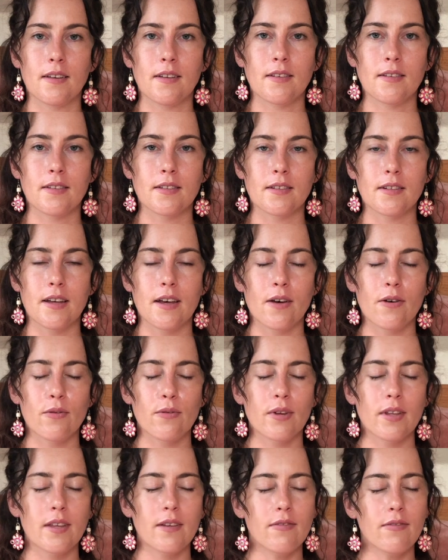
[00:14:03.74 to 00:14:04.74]
So now
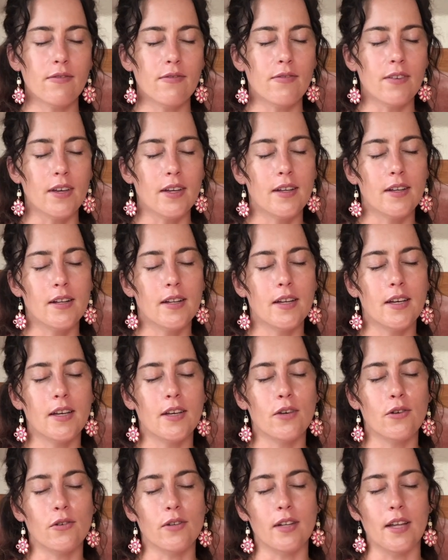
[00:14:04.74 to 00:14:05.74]
really filling
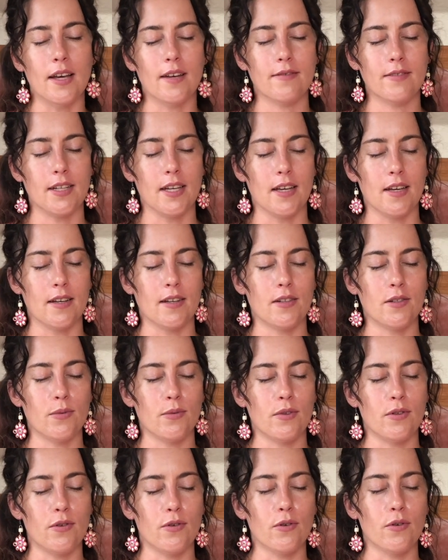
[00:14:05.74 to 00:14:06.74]
your left hand
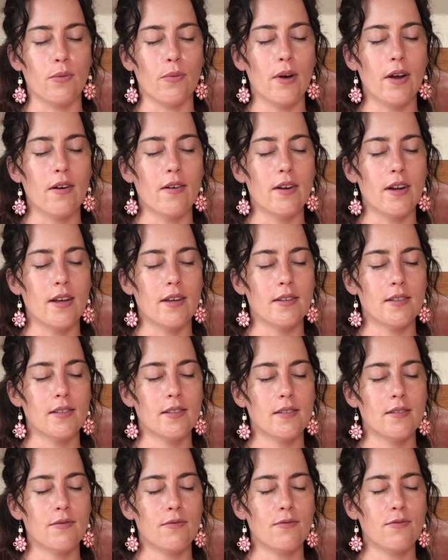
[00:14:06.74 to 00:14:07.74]
with your
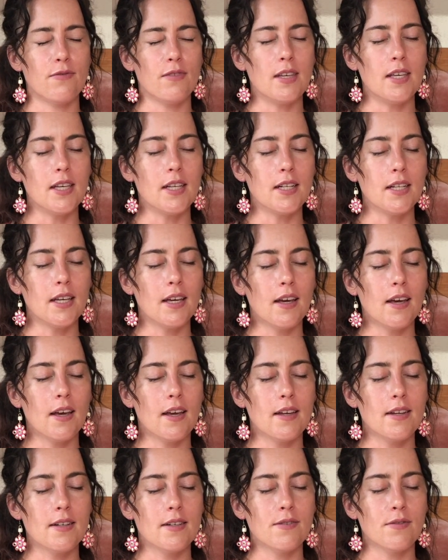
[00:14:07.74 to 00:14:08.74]
awareness, feeling
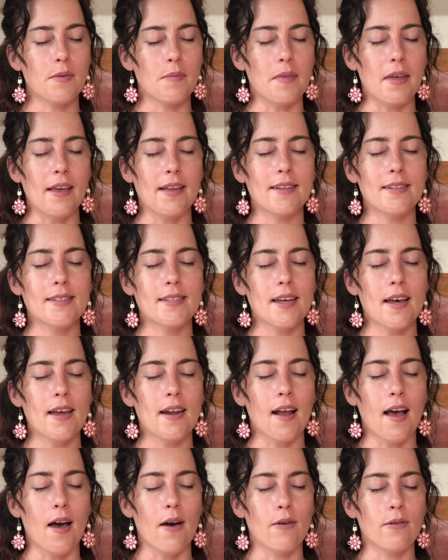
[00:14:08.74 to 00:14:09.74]
it from the inside
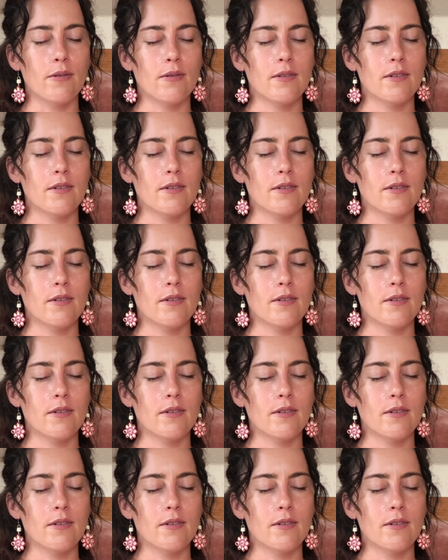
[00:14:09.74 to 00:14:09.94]
out.